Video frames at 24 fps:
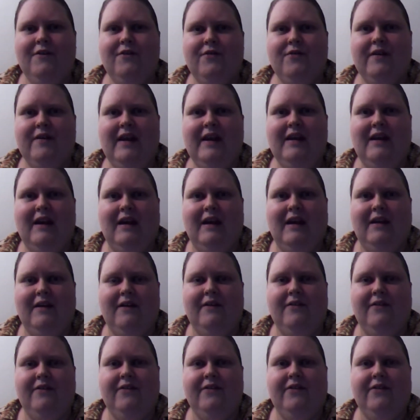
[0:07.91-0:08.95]

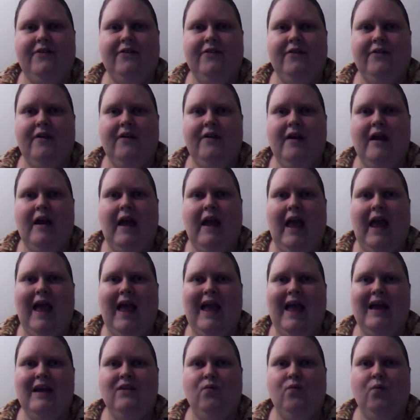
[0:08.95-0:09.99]
Greetings
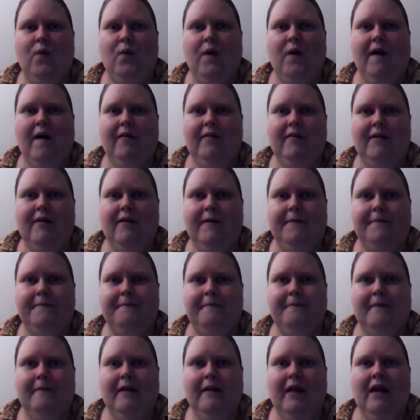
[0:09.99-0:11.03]
and welcome
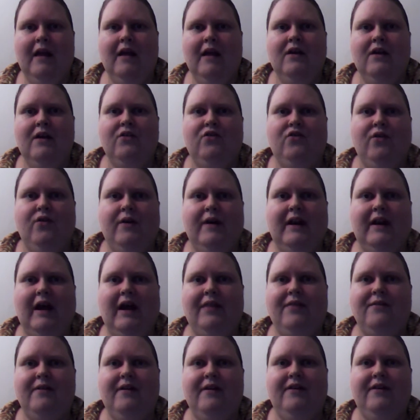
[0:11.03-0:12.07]
to
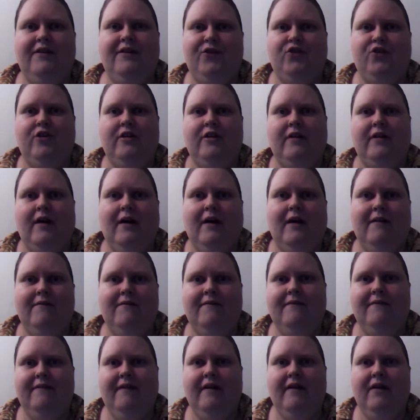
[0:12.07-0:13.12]
another edition
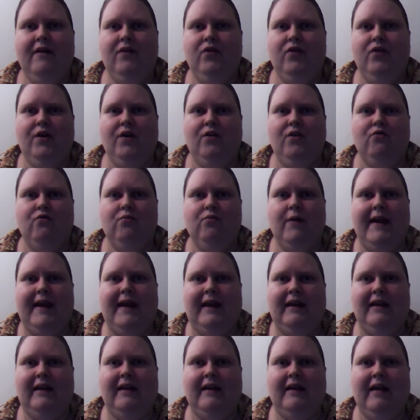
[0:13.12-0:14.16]
of The
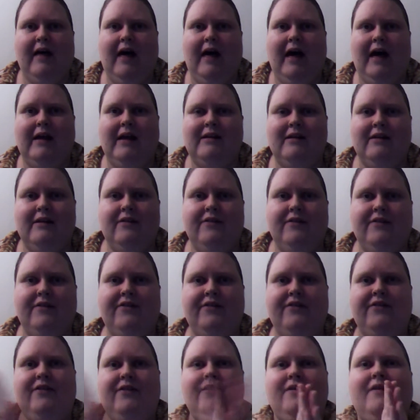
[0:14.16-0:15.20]
Great
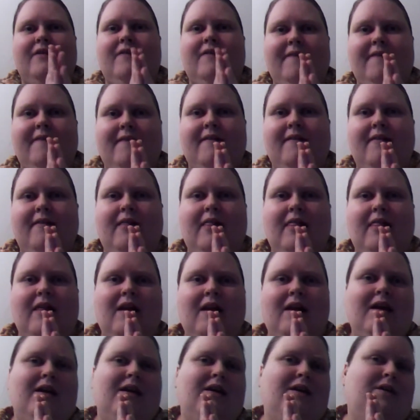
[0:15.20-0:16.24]
Goddess.
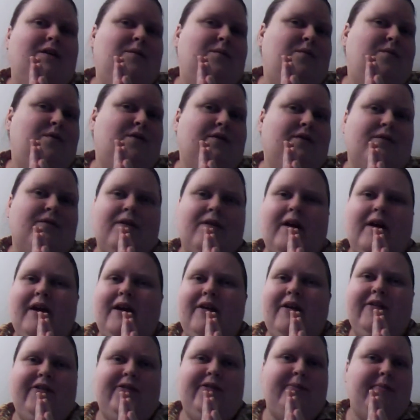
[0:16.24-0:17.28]

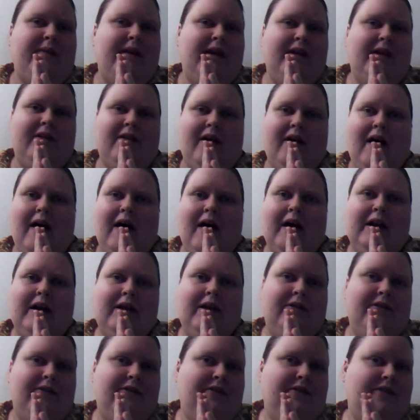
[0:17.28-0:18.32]
Praise be to
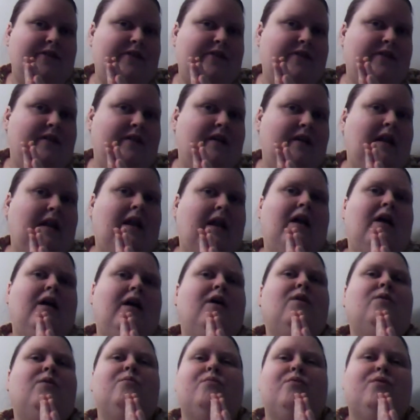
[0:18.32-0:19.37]
Goddess.
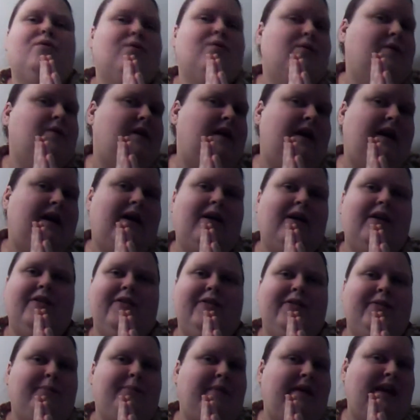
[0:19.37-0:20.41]

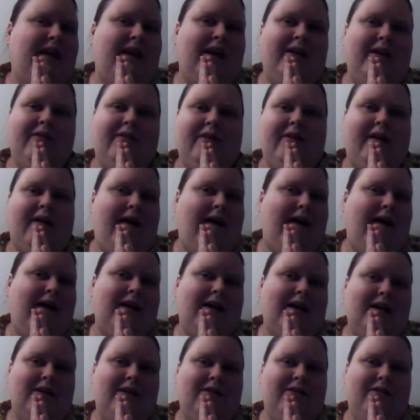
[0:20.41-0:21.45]
Praise be to
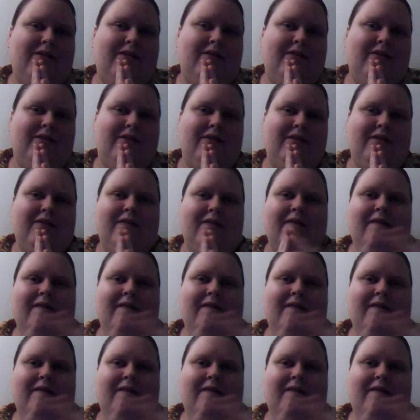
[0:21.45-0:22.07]
Goddess.